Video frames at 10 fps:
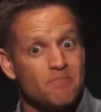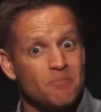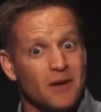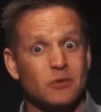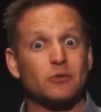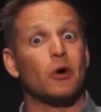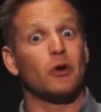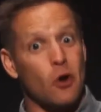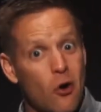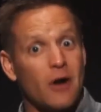It was what
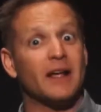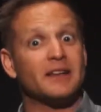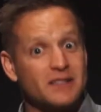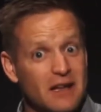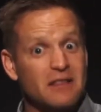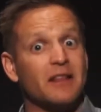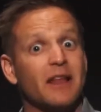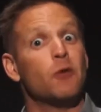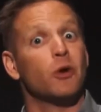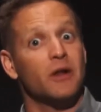God had said that
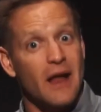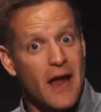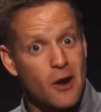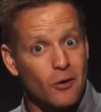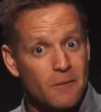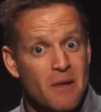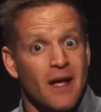they would inherit